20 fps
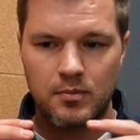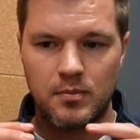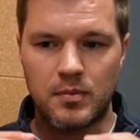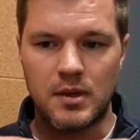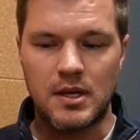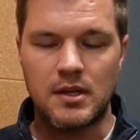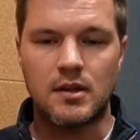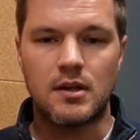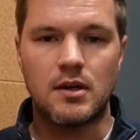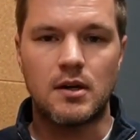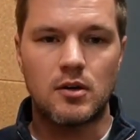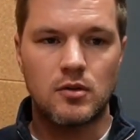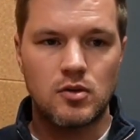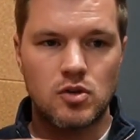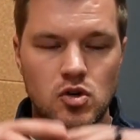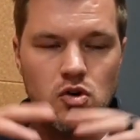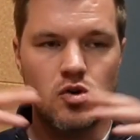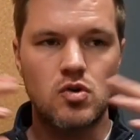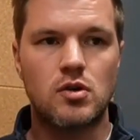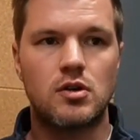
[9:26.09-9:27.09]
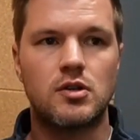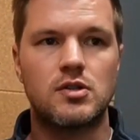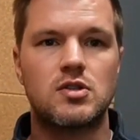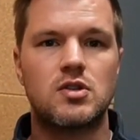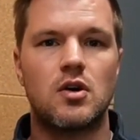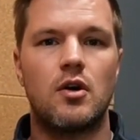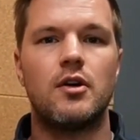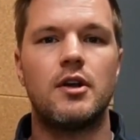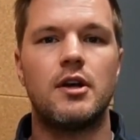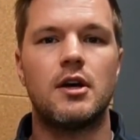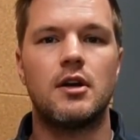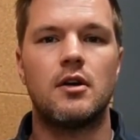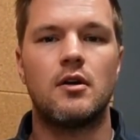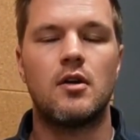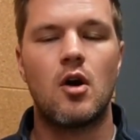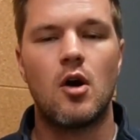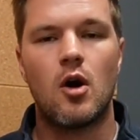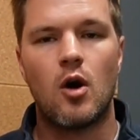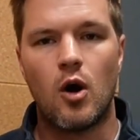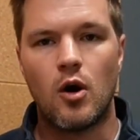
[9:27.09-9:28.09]
be the true
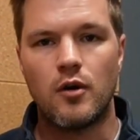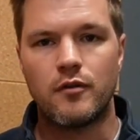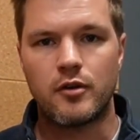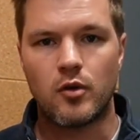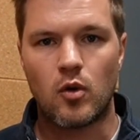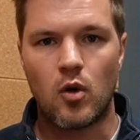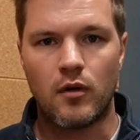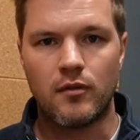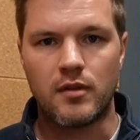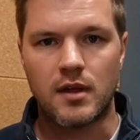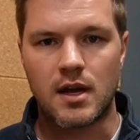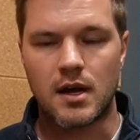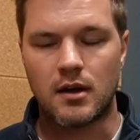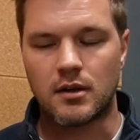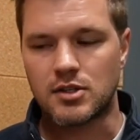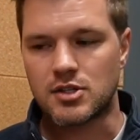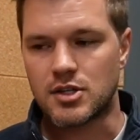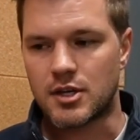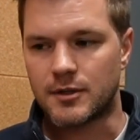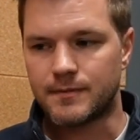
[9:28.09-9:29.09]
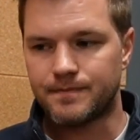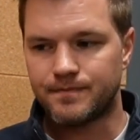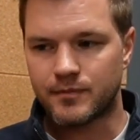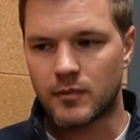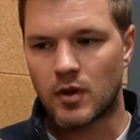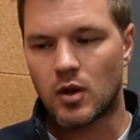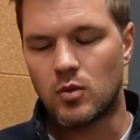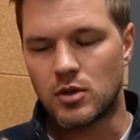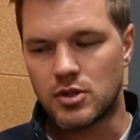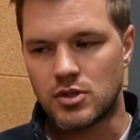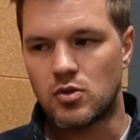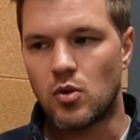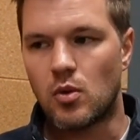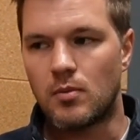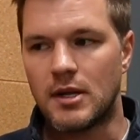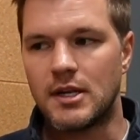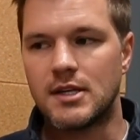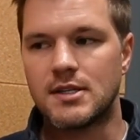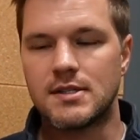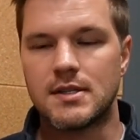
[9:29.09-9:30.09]
custodian overall of the culture, which
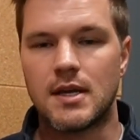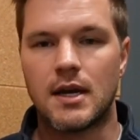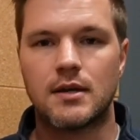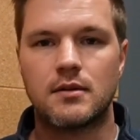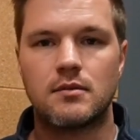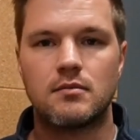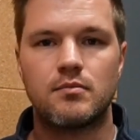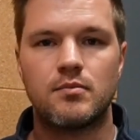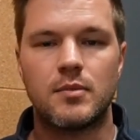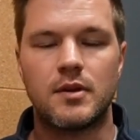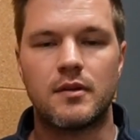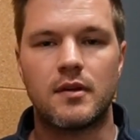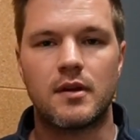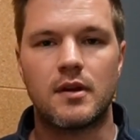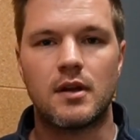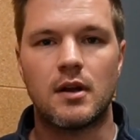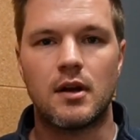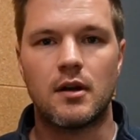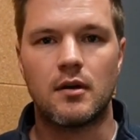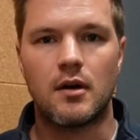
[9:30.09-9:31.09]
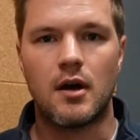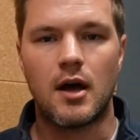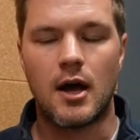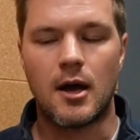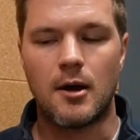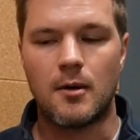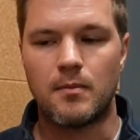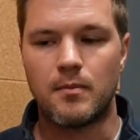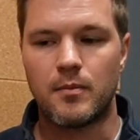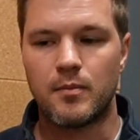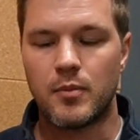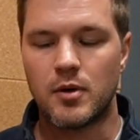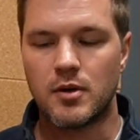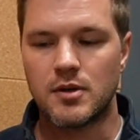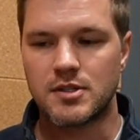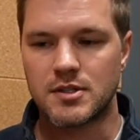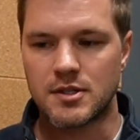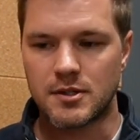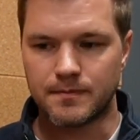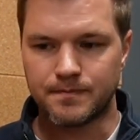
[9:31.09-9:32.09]
normally is that particular um,
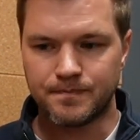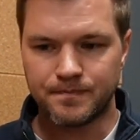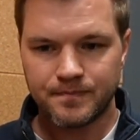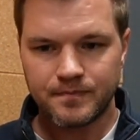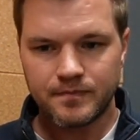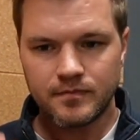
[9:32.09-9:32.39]
person,